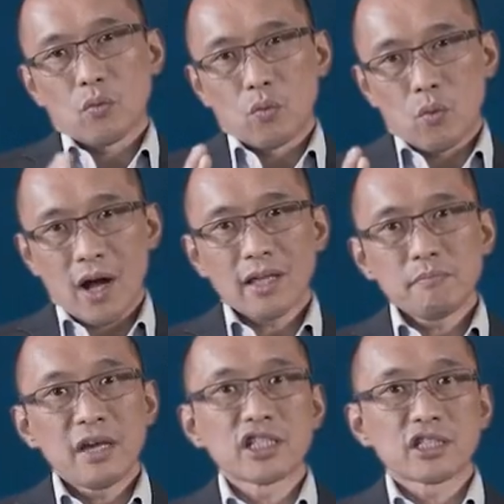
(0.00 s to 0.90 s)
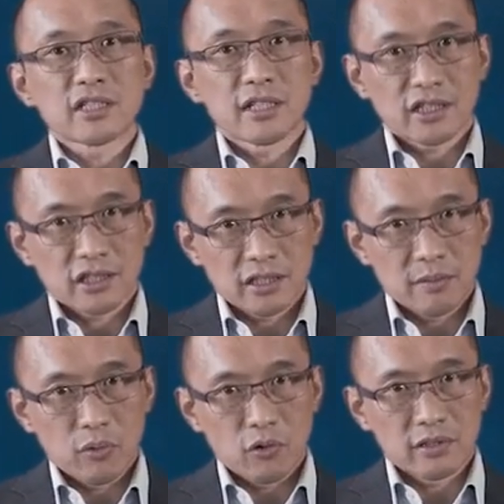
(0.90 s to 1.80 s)
one, patient selection is
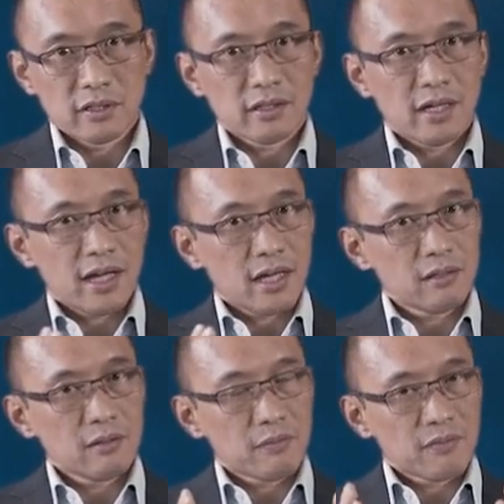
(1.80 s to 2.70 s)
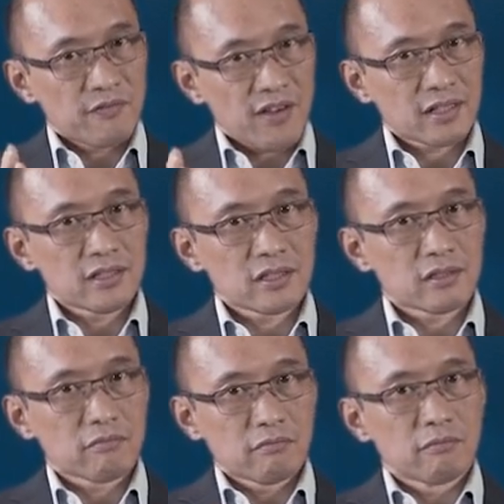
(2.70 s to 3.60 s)
important, and
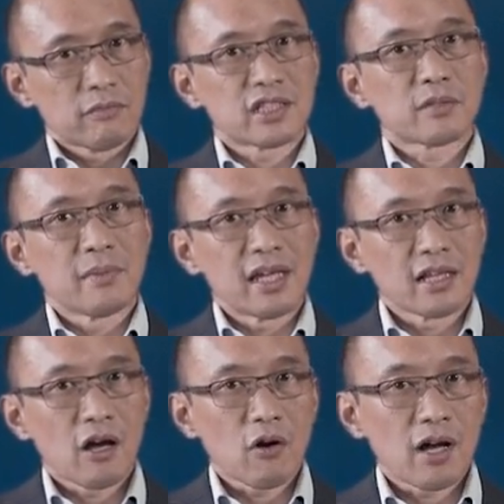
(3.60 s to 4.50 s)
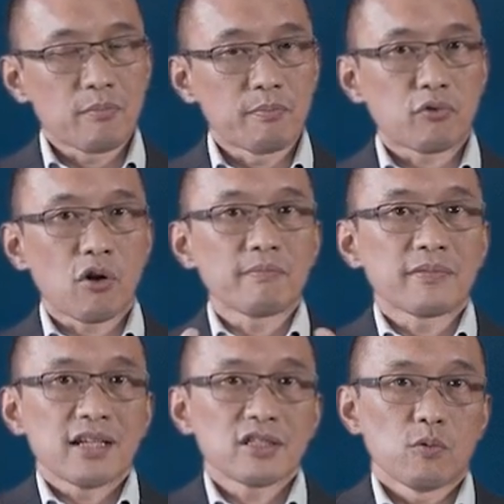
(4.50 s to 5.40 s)
factors which may prompt
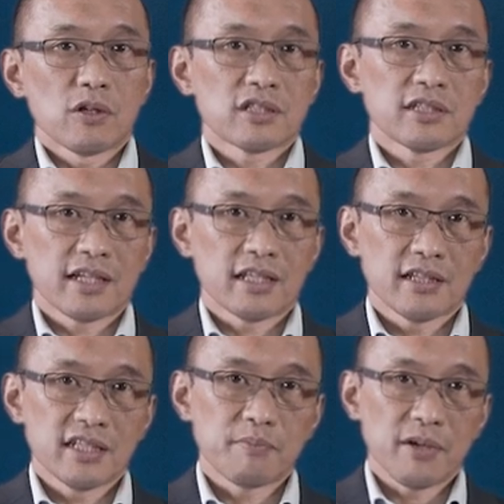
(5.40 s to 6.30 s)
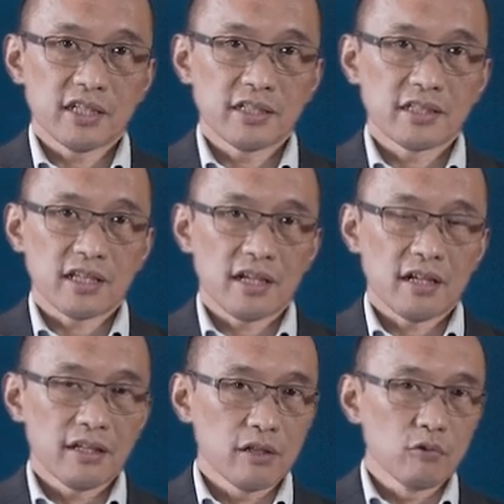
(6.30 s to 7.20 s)
us towards selecting these patients
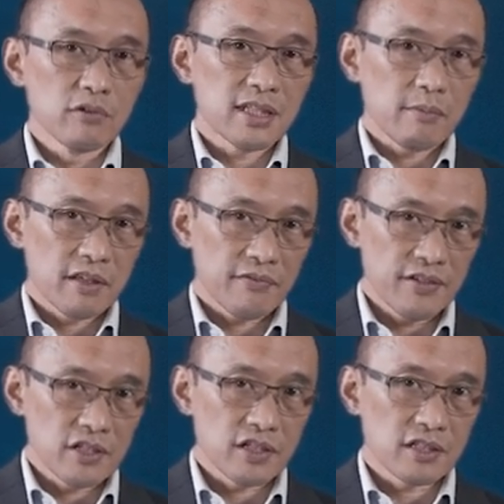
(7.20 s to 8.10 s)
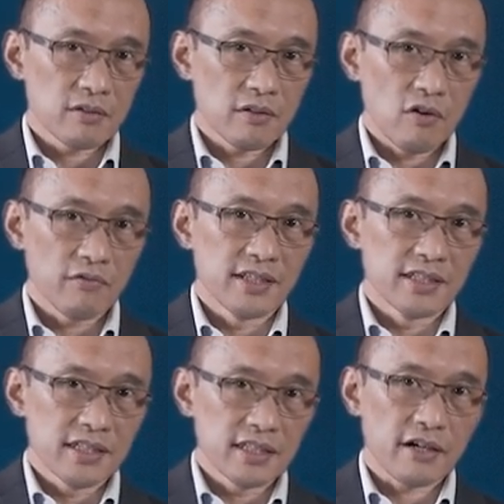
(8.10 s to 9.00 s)
include some of the features of
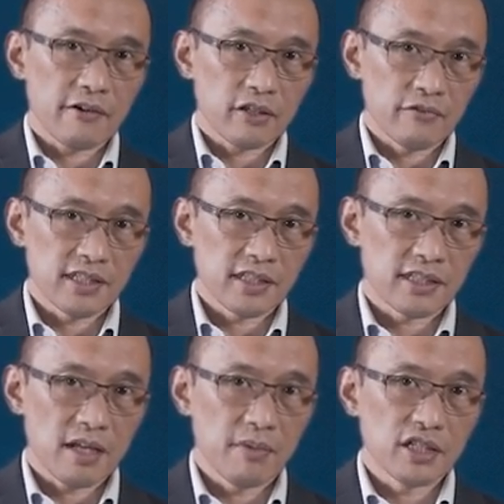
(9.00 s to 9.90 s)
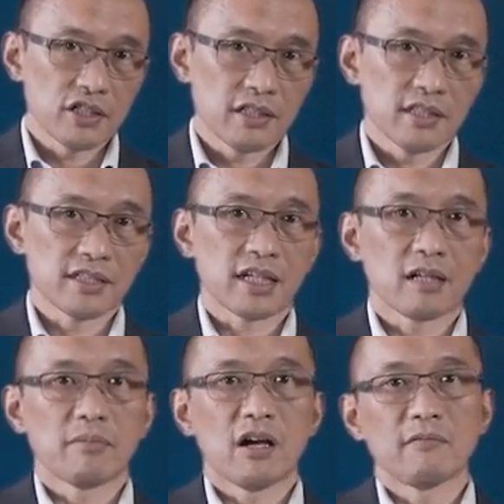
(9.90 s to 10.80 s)
disease characteristics I mentioned in the
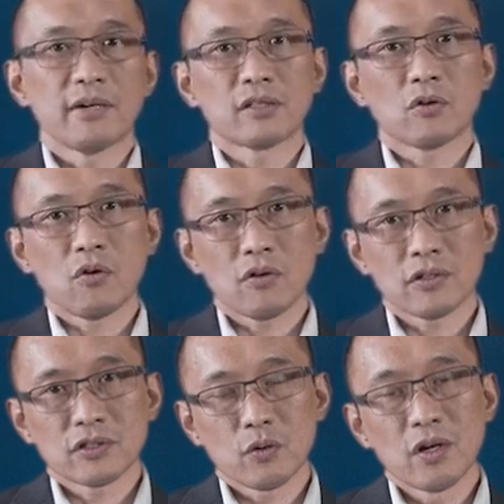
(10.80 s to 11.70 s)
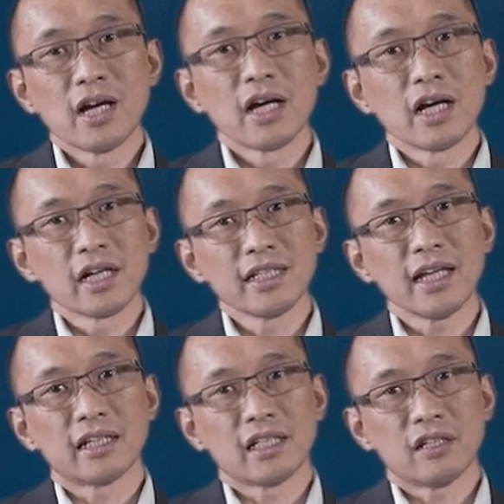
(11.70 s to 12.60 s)
second part of my talk. So early
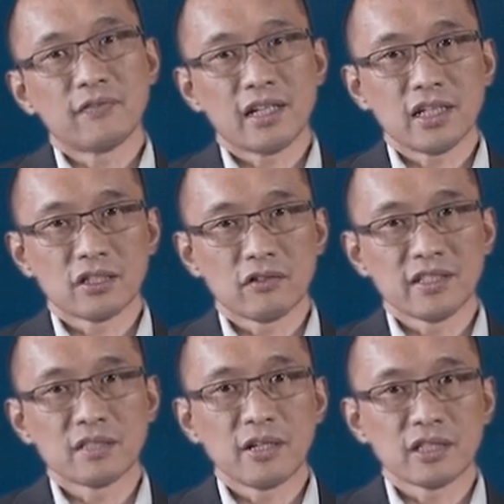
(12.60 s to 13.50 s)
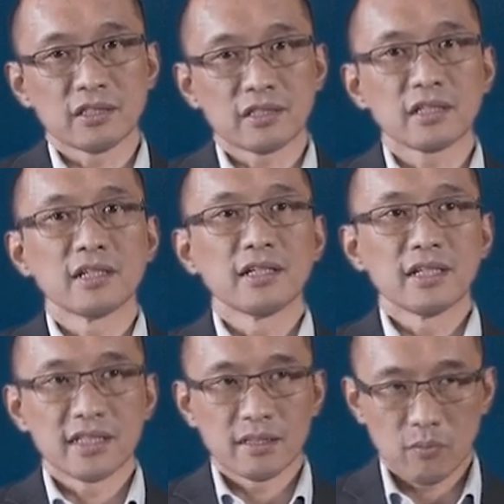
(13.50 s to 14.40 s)
identification of these patients
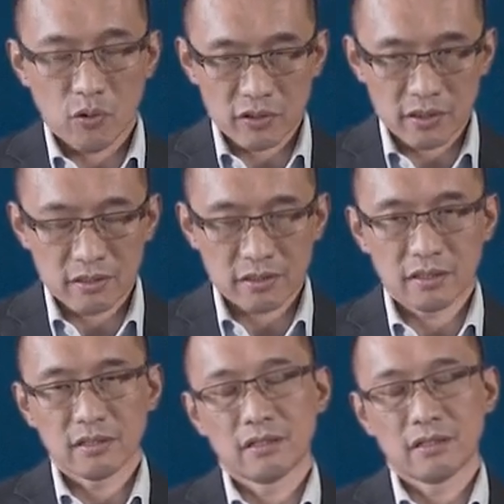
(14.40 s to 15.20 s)
is important.